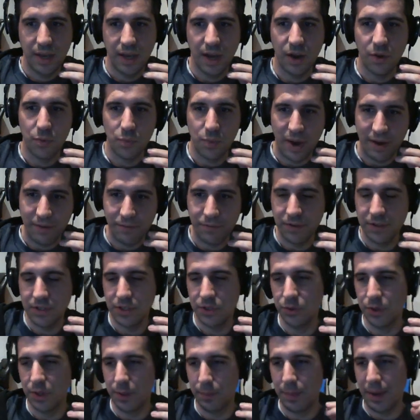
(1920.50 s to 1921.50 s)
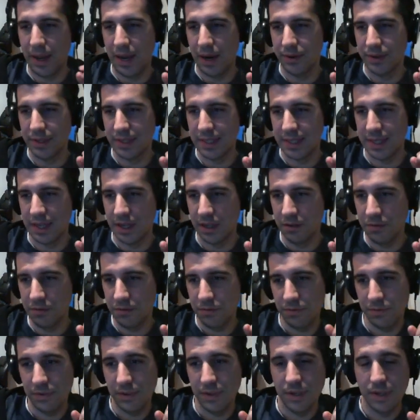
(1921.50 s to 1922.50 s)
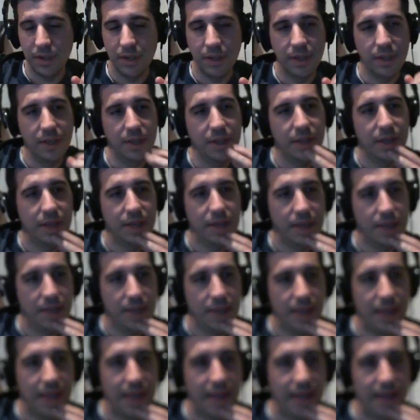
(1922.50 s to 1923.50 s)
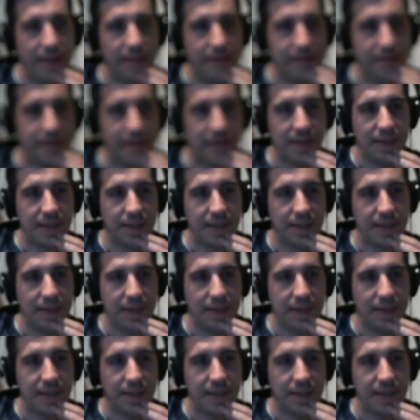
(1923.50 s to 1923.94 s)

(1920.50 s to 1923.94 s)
a reference to the pair itself. And